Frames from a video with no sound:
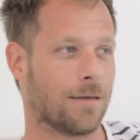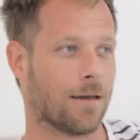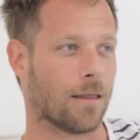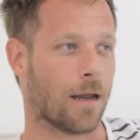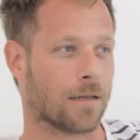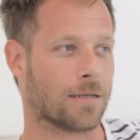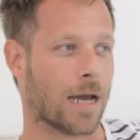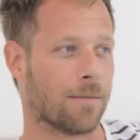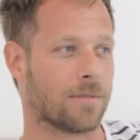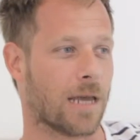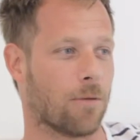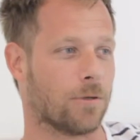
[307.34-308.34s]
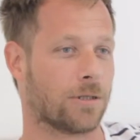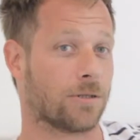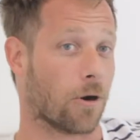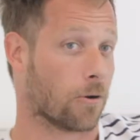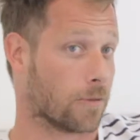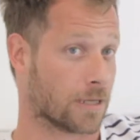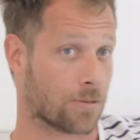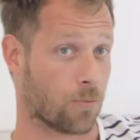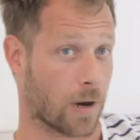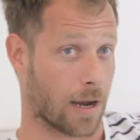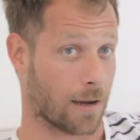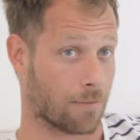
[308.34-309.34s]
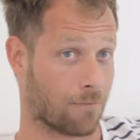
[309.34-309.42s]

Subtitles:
A lot of times I will start this way.